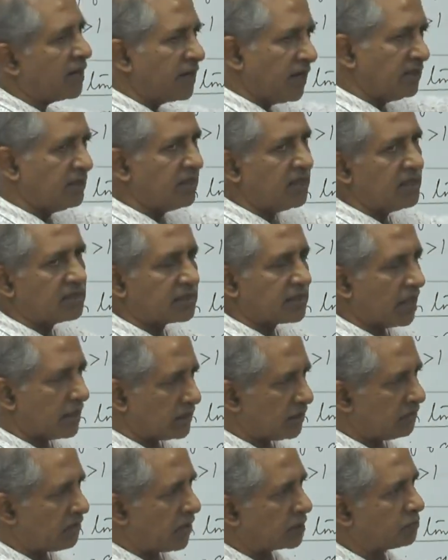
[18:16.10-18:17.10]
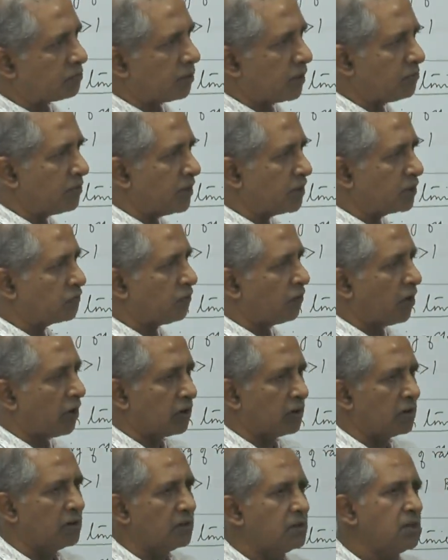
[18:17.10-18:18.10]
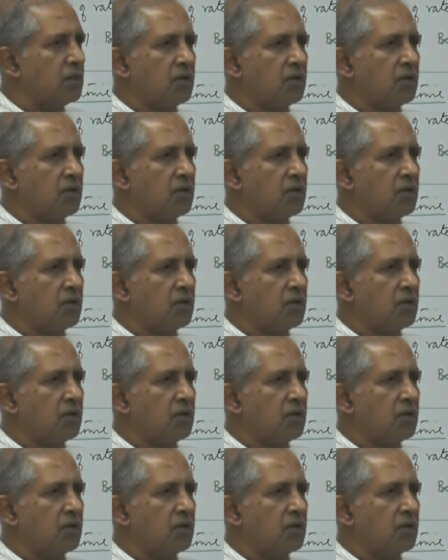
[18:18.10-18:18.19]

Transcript: done these kinds of experiments for